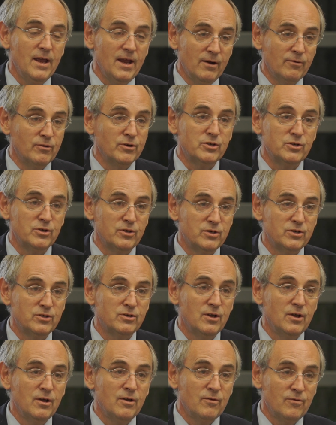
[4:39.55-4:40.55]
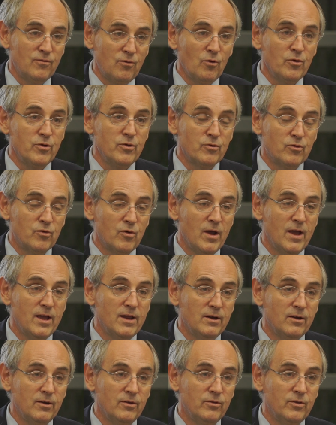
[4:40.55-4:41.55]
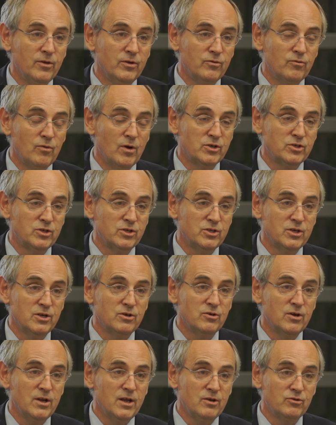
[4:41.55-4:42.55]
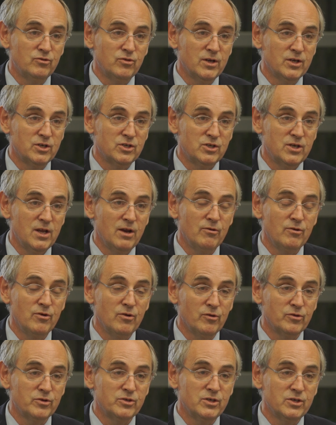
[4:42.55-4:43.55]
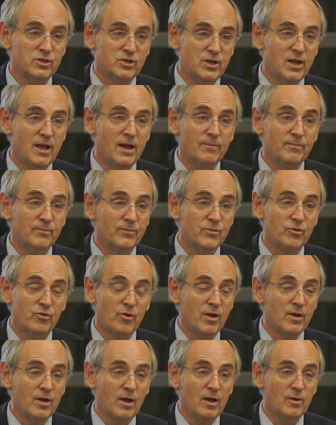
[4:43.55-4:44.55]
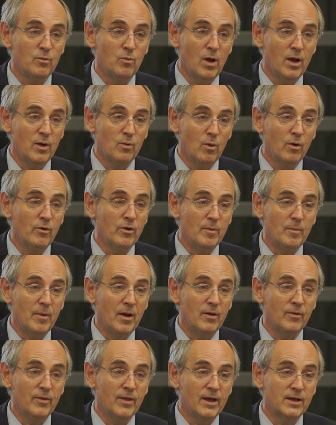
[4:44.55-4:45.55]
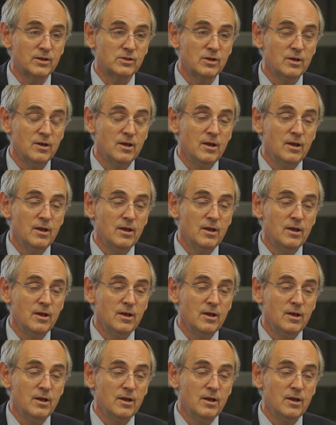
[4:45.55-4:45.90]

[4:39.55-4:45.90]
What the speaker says: irritant for Ukraine, and that Russia's interests here are not sincere. So I worry about that.